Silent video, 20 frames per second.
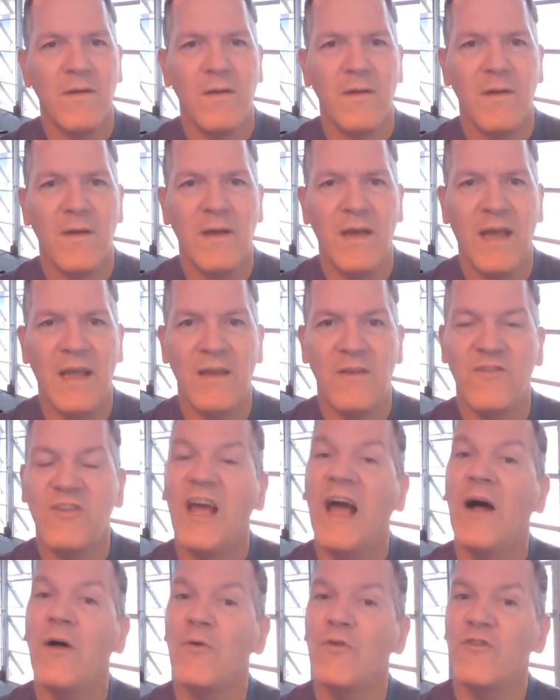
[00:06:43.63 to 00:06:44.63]
a
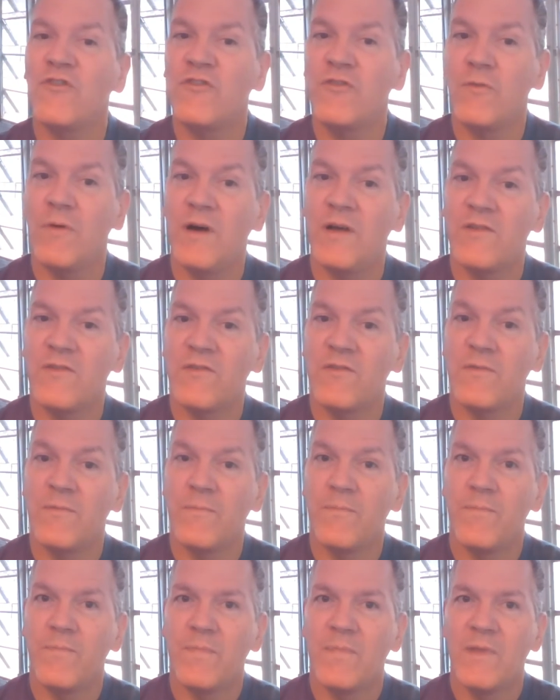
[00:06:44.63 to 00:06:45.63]
challenge to us.
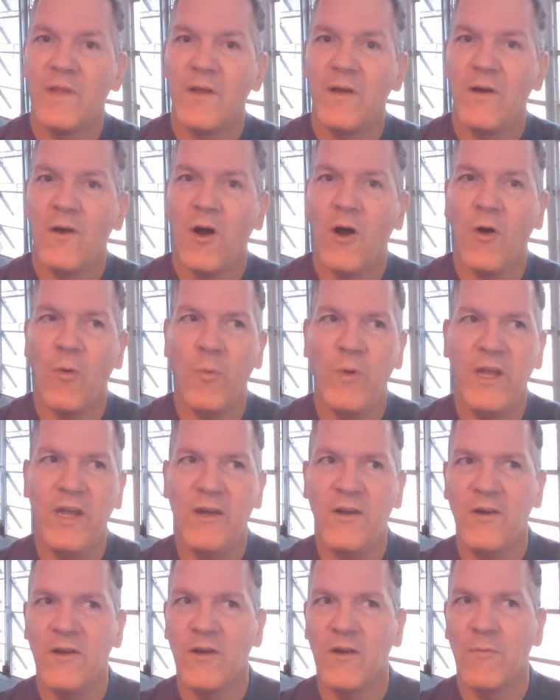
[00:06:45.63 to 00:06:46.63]
Are we
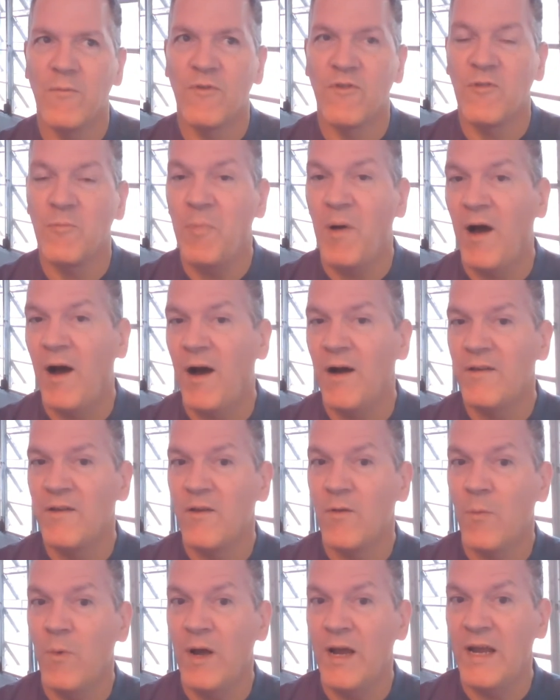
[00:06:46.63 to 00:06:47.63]
going to respond in
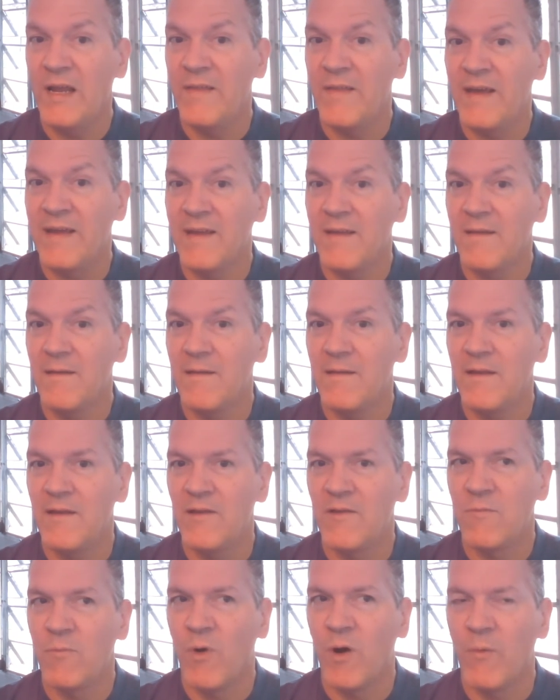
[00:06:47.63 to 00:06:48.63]
a way that
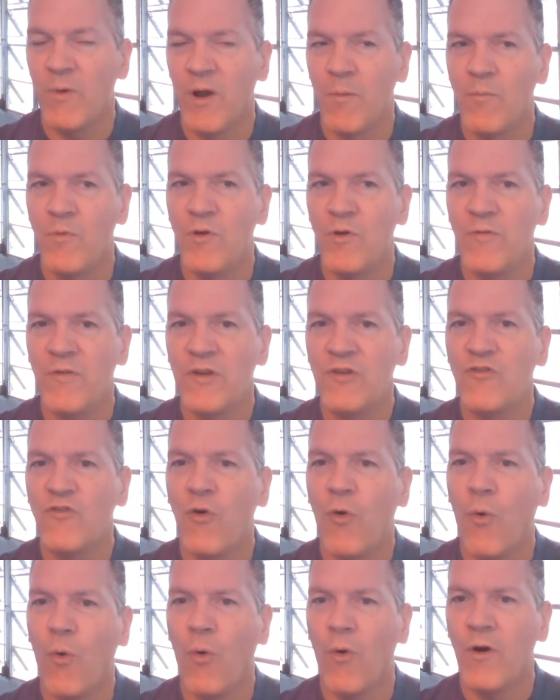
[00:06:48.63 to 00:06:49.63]
is where we are moving
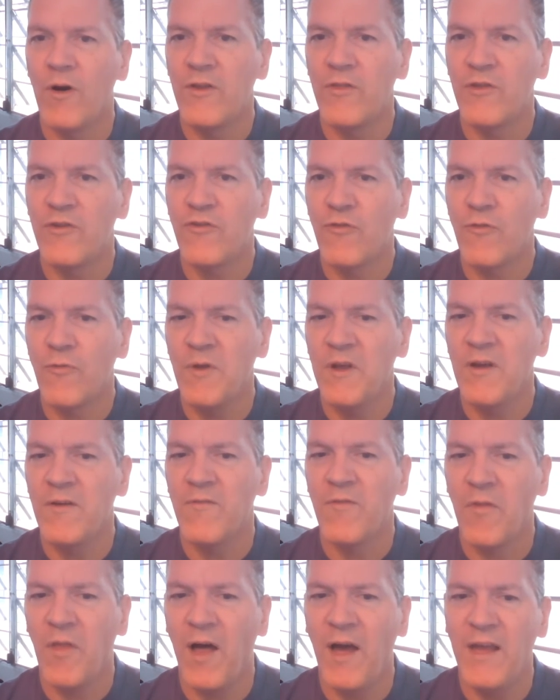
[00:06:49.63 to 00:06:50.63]
toward the tree of
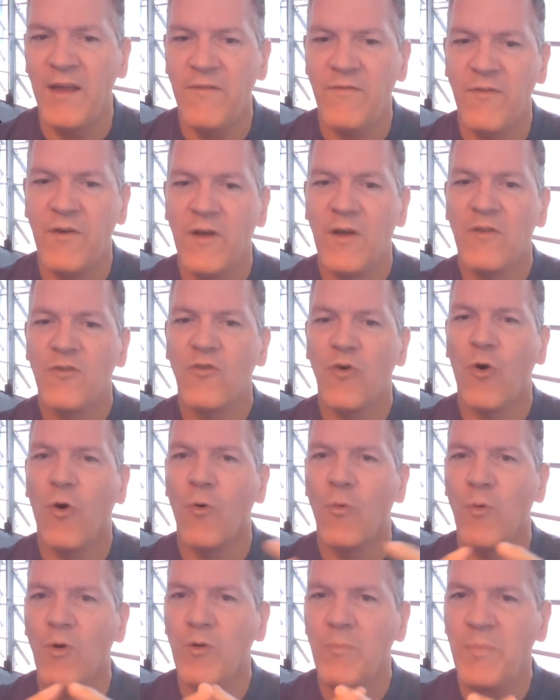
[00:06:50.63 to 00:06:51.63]
life,
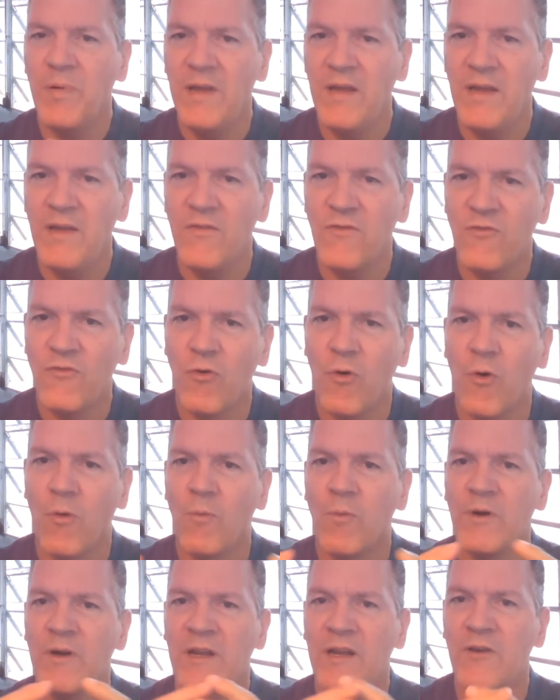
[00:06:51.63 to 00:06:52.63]
toward peace,
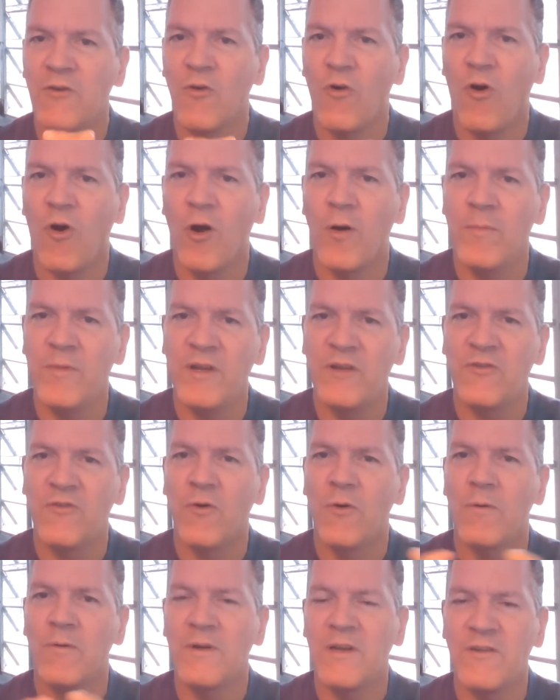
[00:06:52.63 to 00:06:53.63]
toward inner harmony,
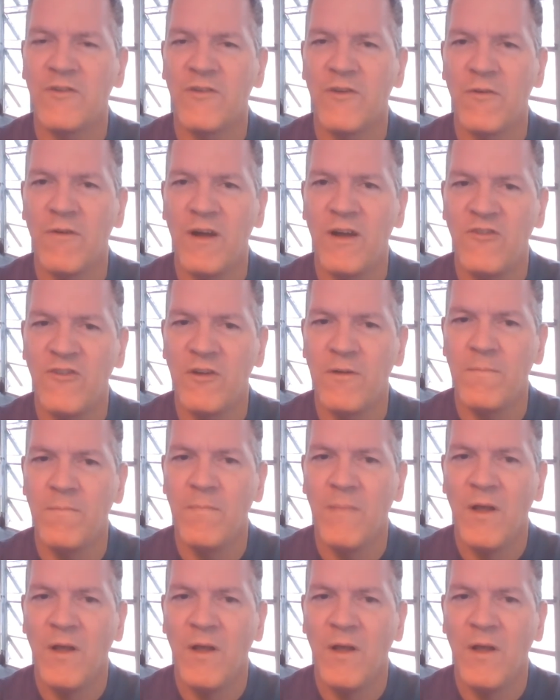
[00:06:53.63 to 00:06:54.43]
toward integration?